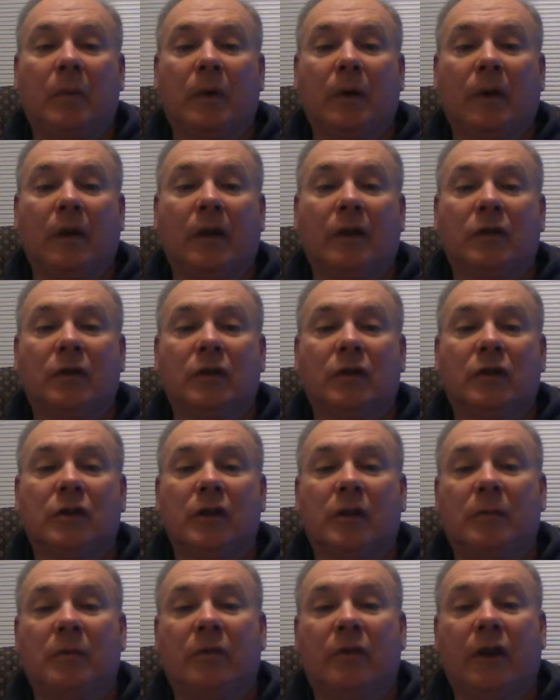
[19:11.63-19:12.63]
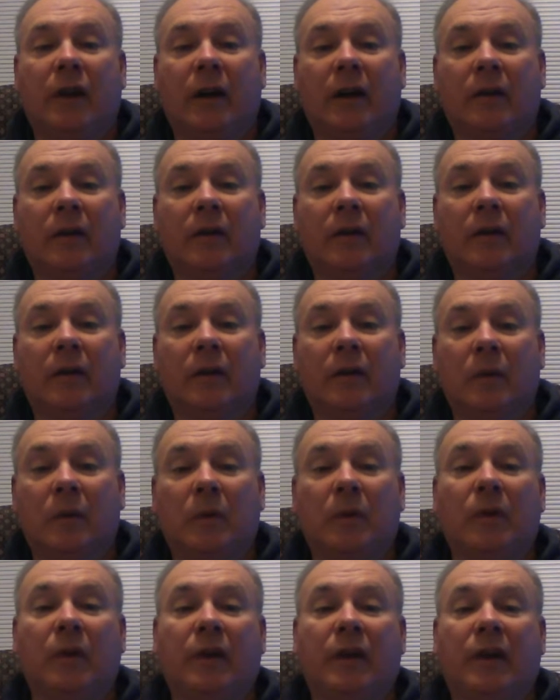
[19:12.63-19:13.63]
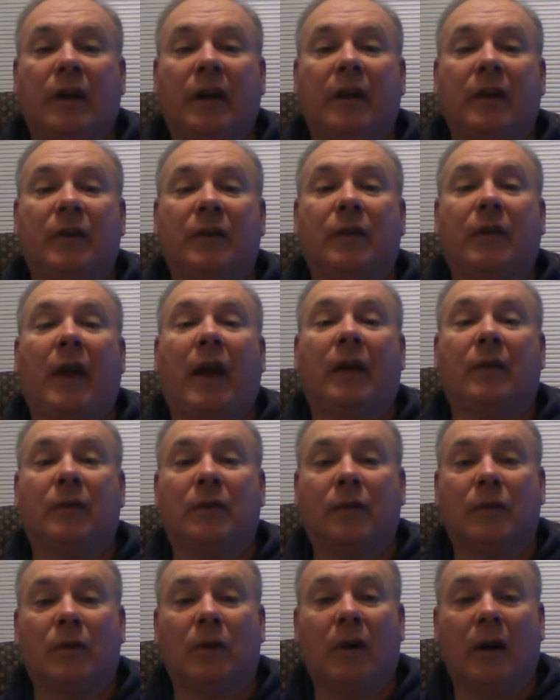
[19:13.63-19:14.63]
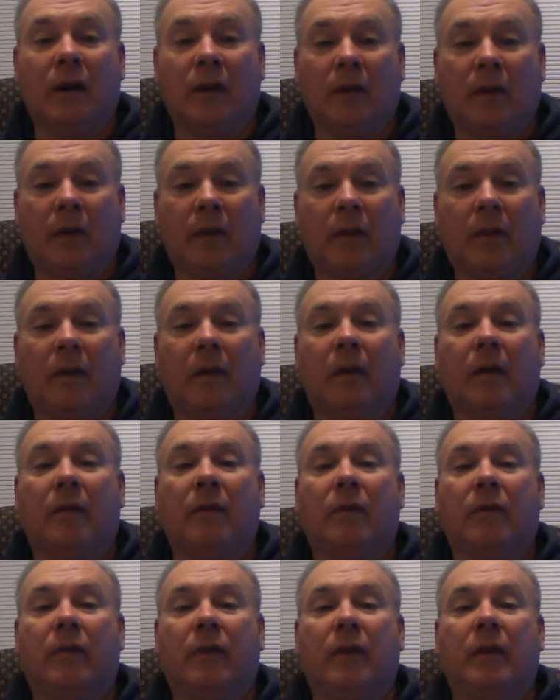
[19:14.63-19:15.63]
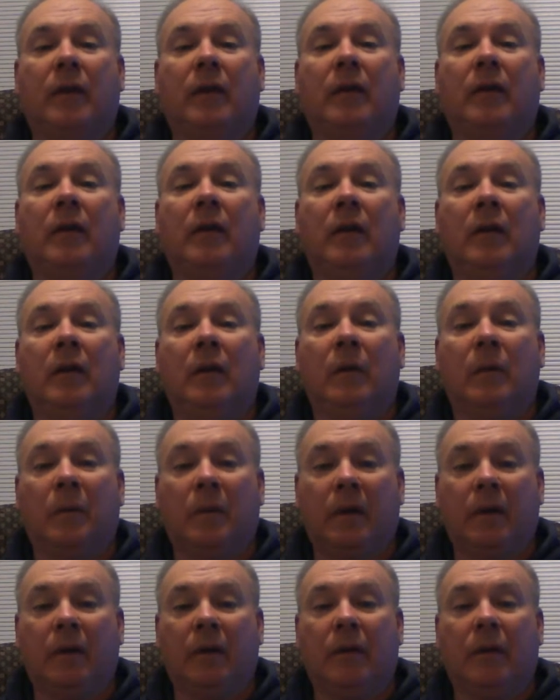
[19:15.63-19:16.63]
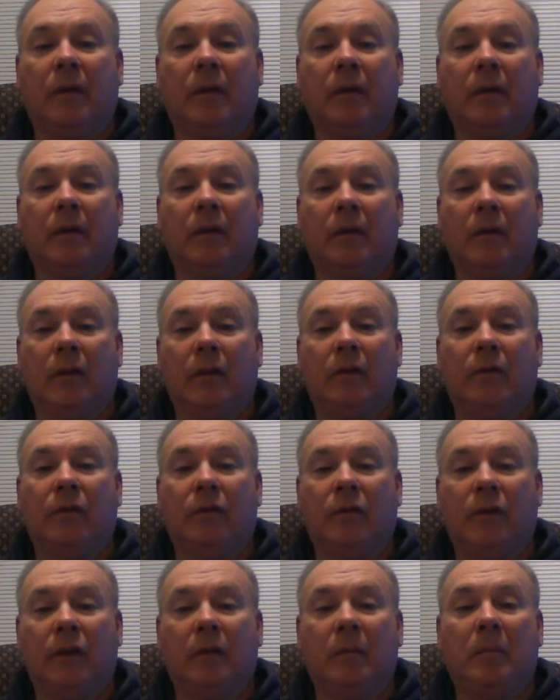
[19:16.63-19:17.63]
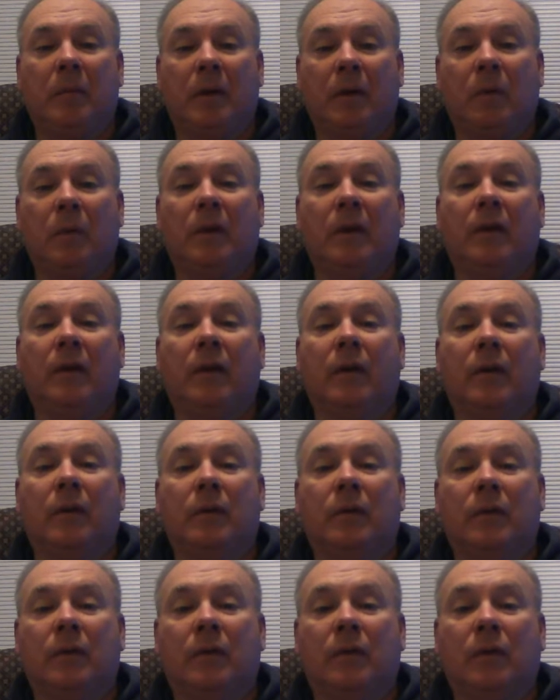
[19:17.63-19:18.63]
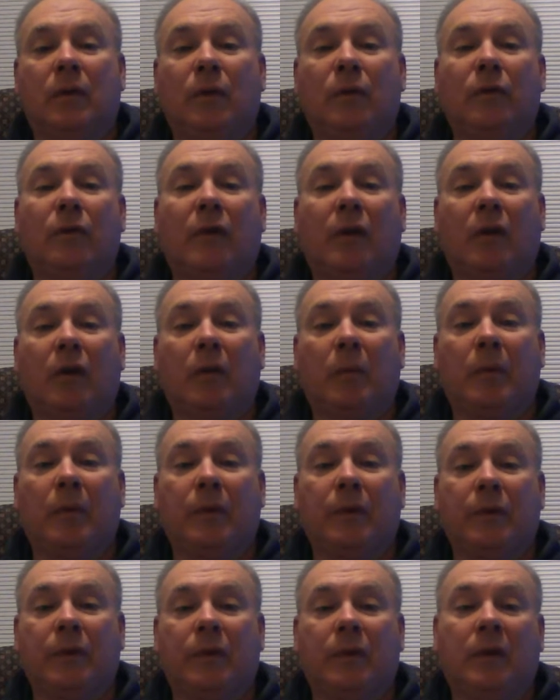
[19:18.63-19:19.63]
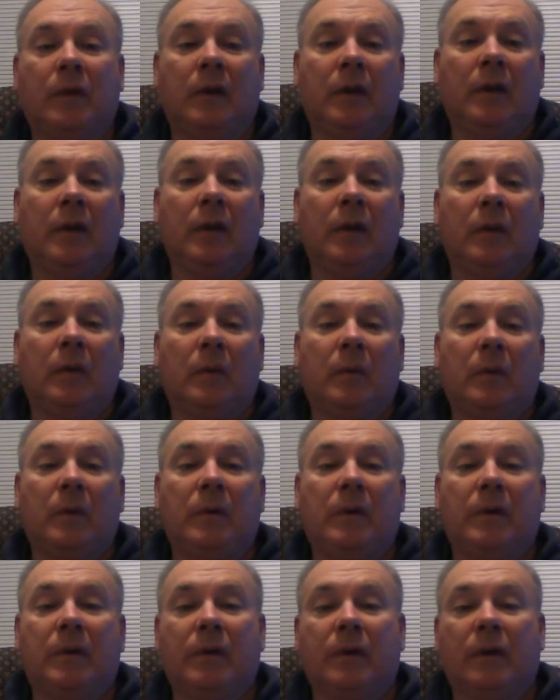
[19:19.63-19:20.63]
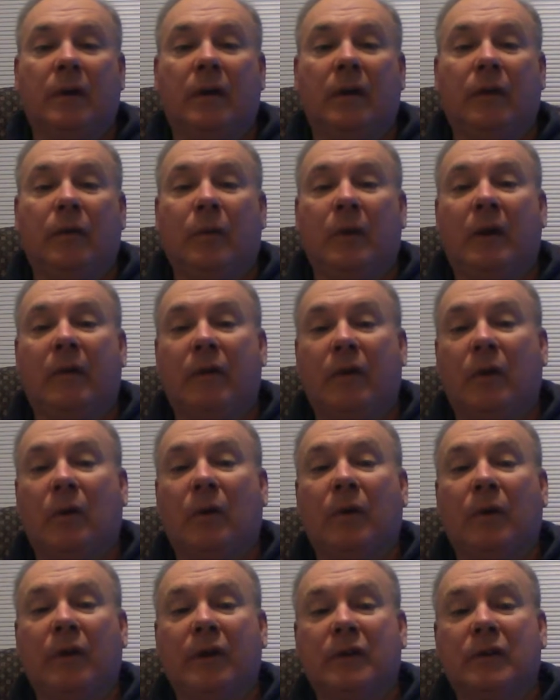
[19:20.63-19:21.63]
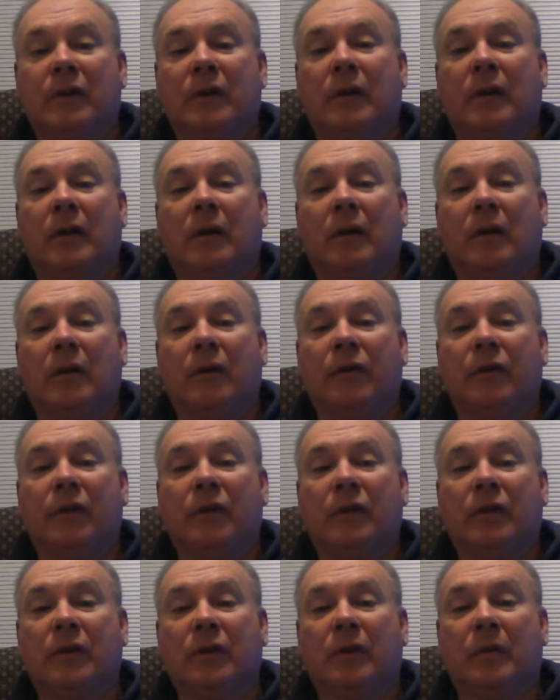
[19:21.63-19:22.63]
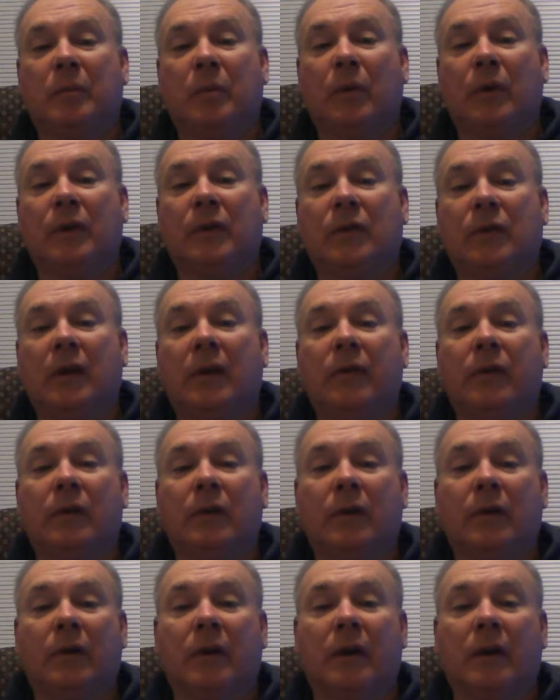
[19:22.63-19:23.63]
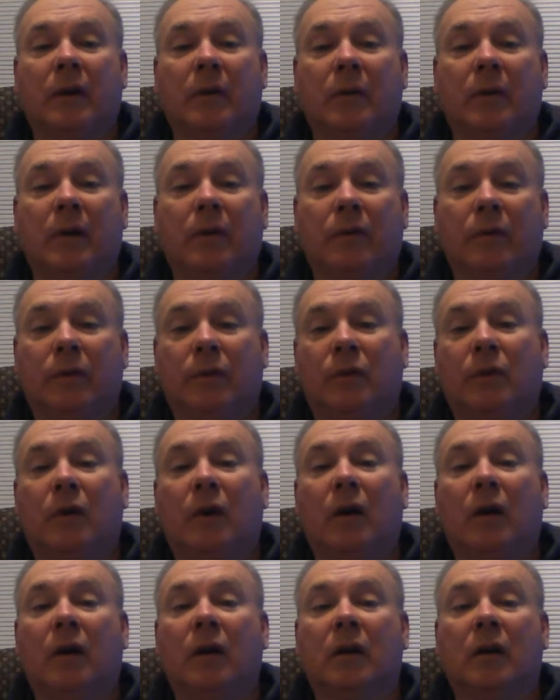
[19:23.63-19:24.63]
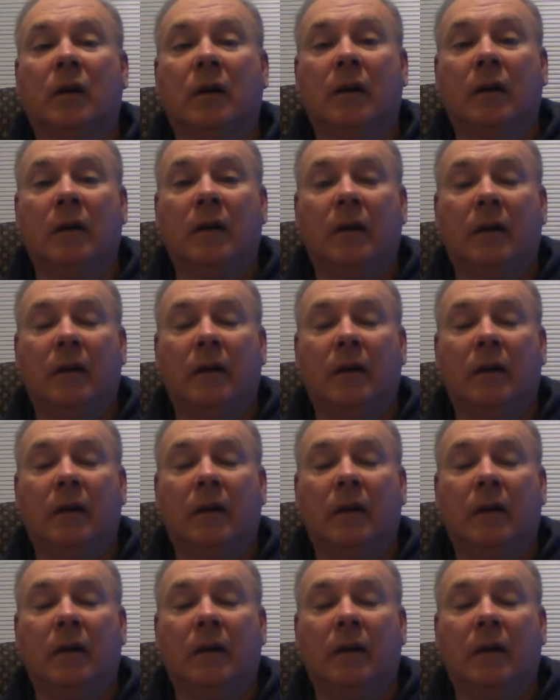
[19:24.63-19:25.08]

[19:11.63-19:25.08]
relationship factor that we're looking at is that strength of the fit between those two variables. And if we have a correlation coefficient of 0.7 or greater, we have a strong,